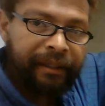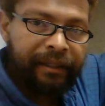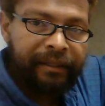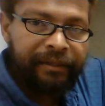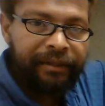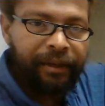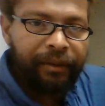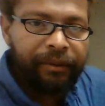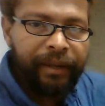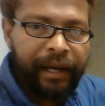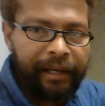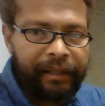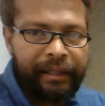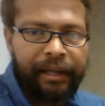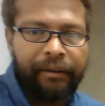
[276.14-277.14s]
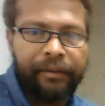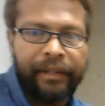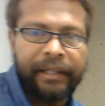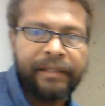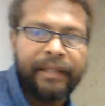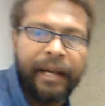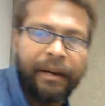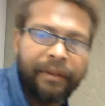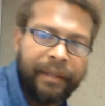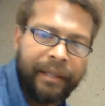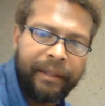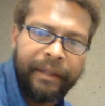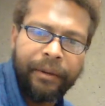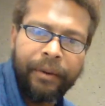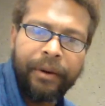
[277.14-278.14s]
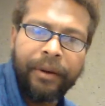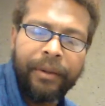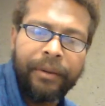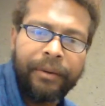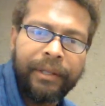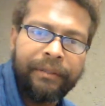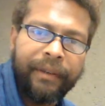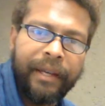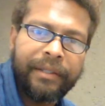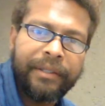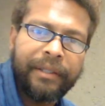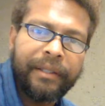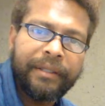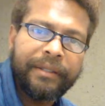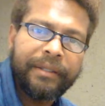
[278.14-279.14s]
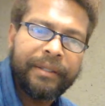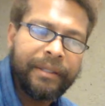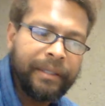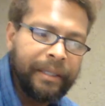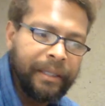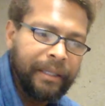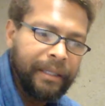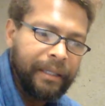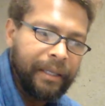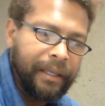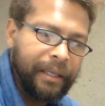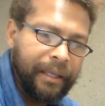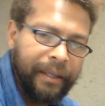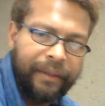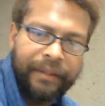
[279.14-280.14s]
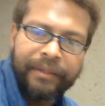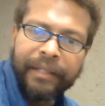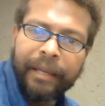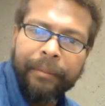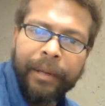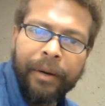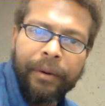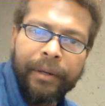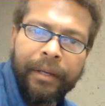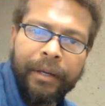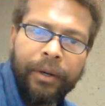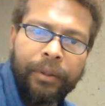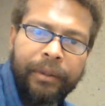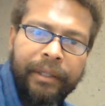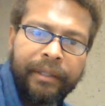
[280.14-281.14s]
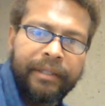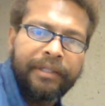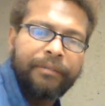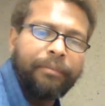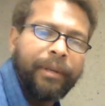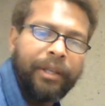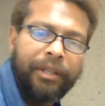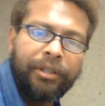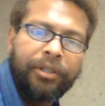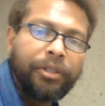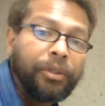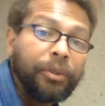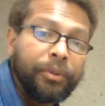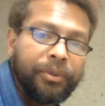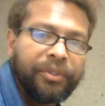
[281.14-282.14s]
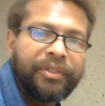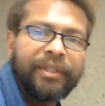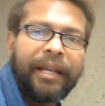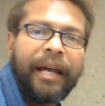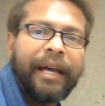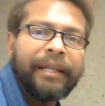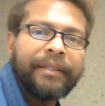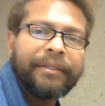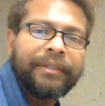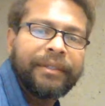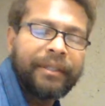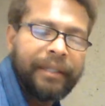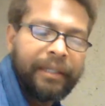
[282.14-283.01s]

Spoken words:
So I didn't cover the entire thing. And there were other evangelists in the same area holding these big, huge signs.